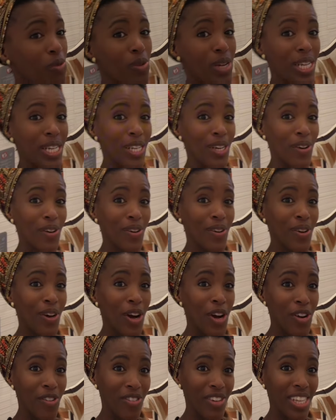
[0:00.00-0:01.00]
window
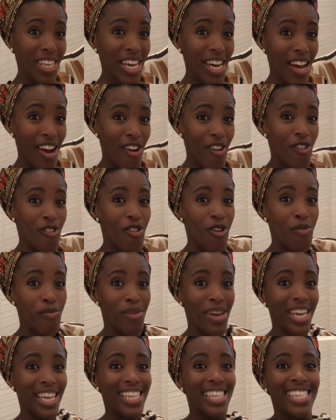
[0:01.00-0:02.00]
over there
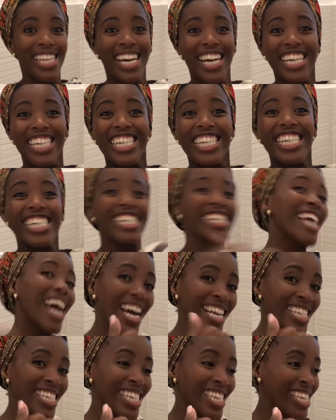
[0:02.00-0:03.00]
remains
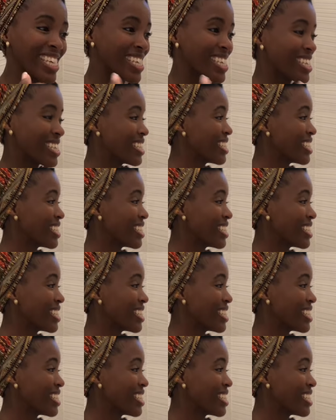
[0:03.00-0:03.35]
shut.